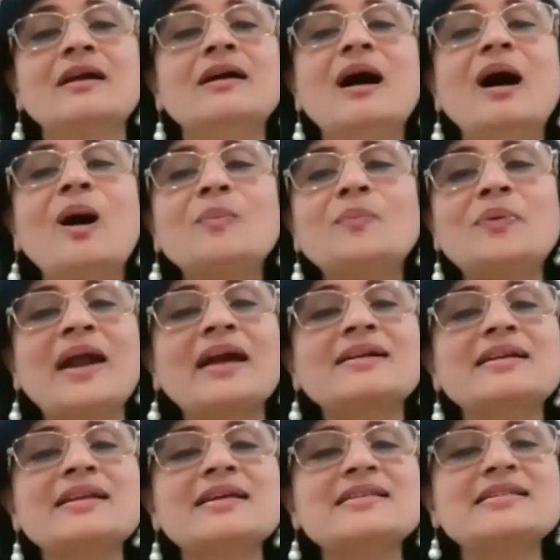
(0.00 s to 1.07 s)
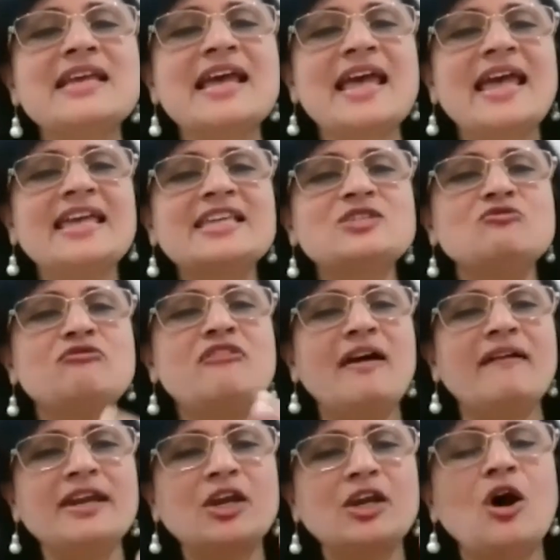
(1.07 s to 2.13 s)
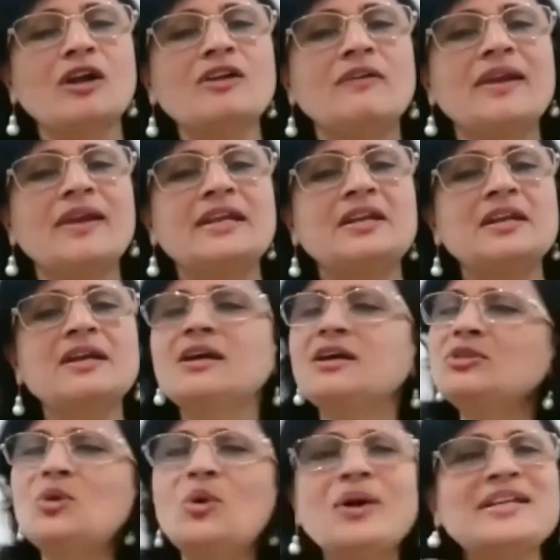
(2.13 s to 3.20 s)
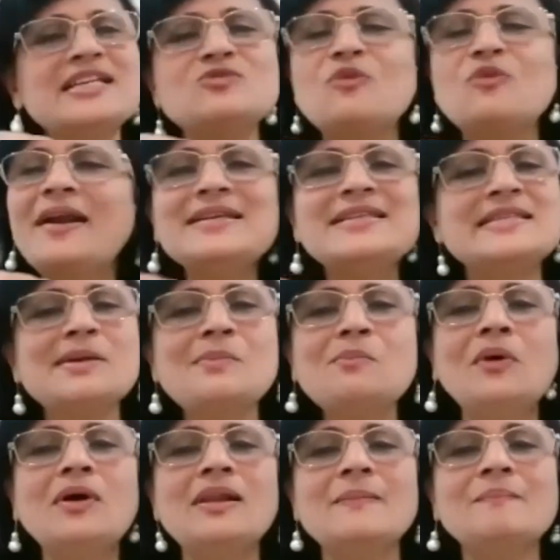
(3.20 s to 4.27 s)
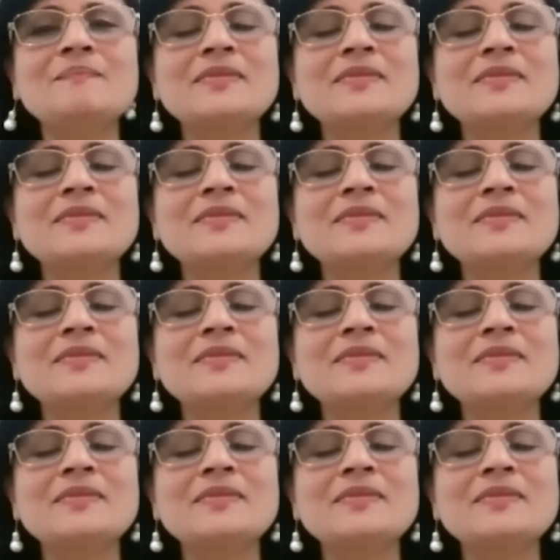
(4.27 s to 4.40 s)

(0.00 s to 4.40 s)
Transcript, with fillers: Our practice is very concrete, though it is very simple.